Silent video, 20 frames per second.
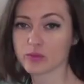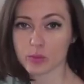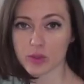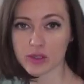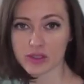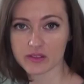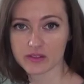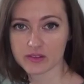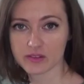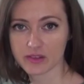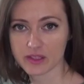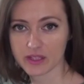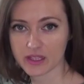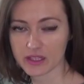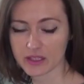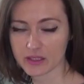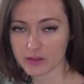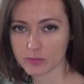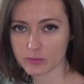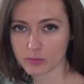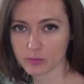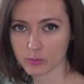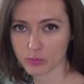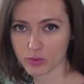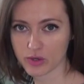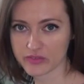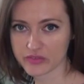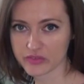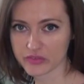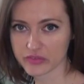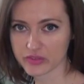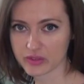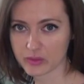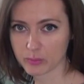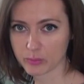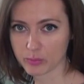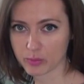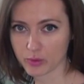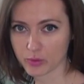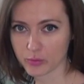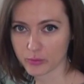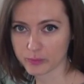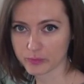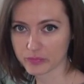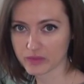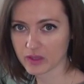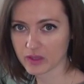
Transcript: one is the present simple.